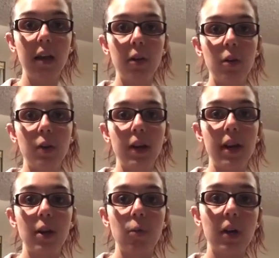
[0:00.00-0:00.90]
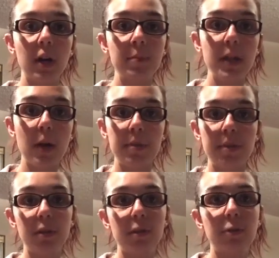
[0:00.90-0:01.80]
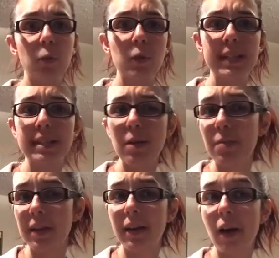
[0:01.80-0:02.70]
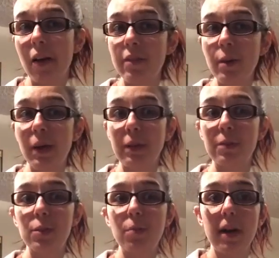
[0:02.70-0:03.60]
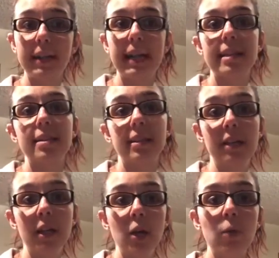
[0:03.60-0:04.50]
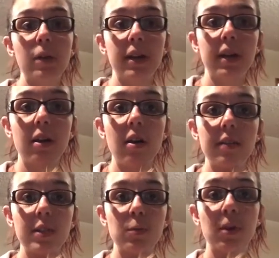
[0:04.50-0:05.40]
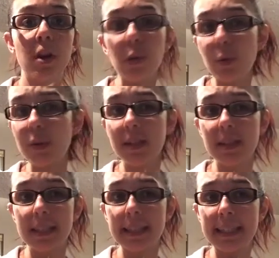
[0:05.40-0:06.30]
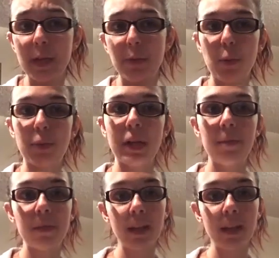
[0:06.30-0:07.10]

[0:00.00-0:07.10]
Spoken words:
Hello, and welcome to episode 40-something of the PenguinSoup podcast. We're going to call this one awkward and slightly inappropriate.